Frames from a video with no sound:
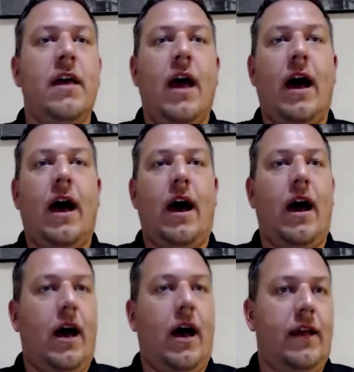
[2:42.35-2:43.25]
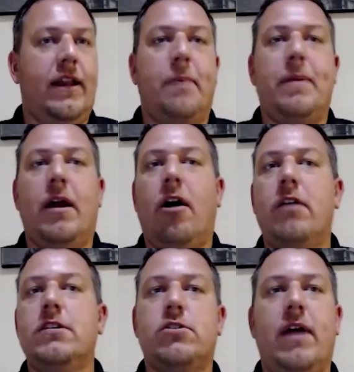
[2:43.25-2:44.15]
I ended up at a Honda
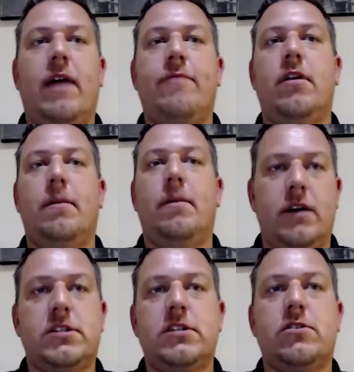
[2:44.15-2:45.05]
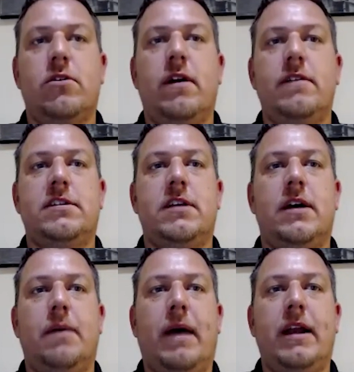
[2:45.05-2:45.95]
store after, a Mazda store. I was
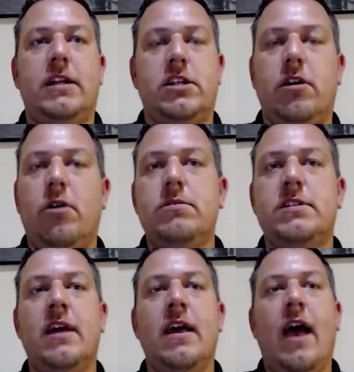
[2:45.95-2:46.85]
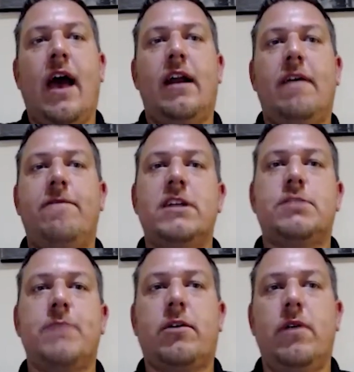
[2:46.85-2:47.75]
managing those. And I finished
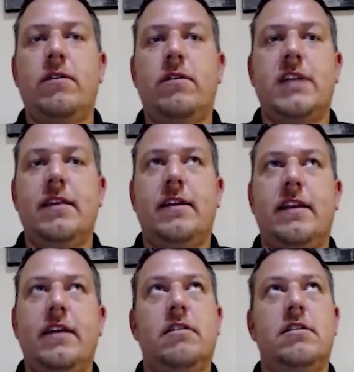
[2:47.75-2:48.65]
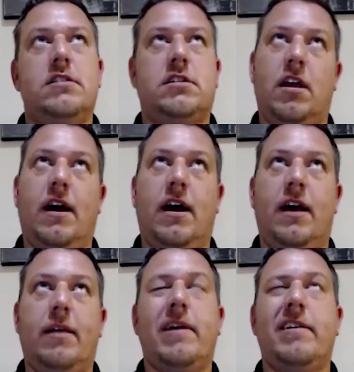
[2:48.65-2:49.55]
my careers in the dealers,
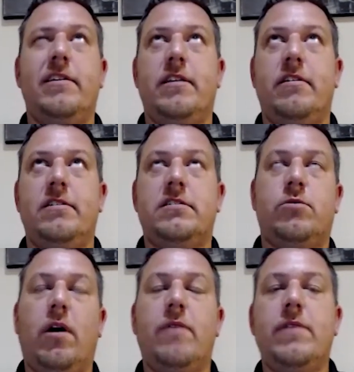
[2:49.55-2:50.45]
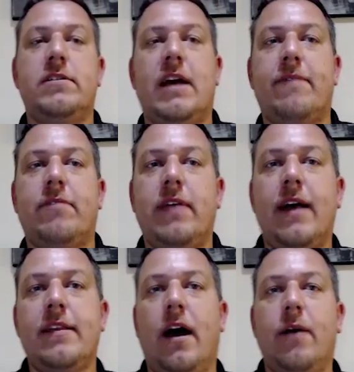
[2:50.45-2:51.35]
directly in the dealers. 12 years after
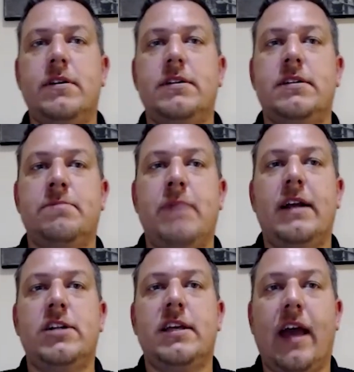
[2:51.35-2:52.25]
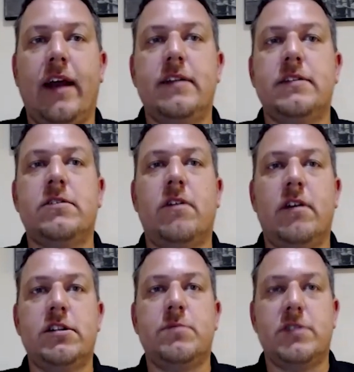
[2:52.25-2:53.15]
that, I was managing Canada's
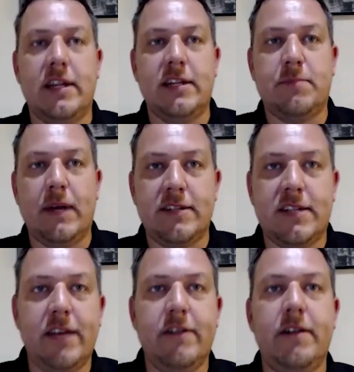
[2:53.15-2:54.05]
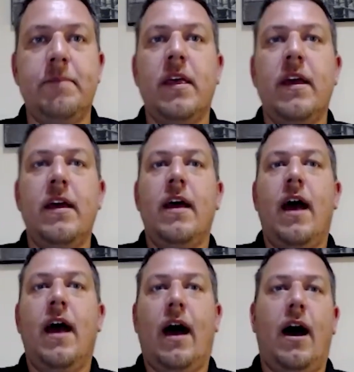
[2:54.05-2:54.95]
largest Mercedes-Benz dealer.
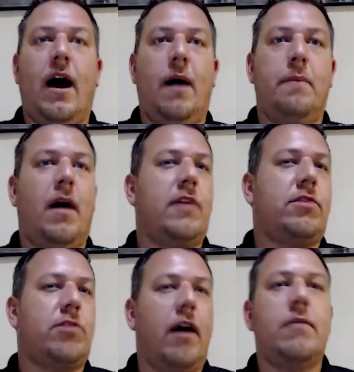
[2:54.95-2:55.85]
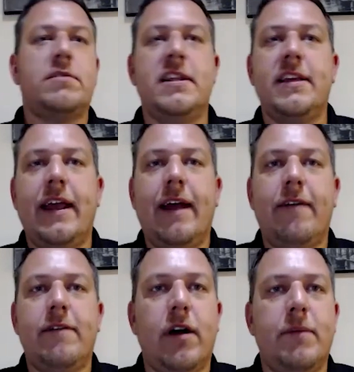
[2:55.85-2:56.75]
Wow. I thought I was going to get out
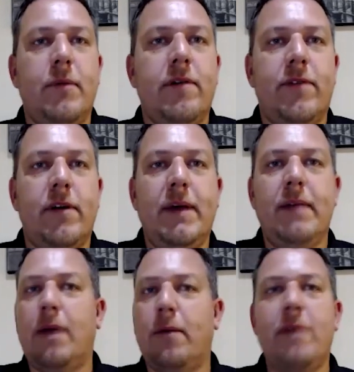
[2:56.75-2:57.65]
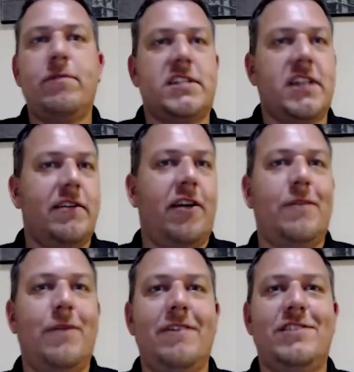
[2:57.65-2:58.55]
of automotive for a bit. My wife was still in automotive.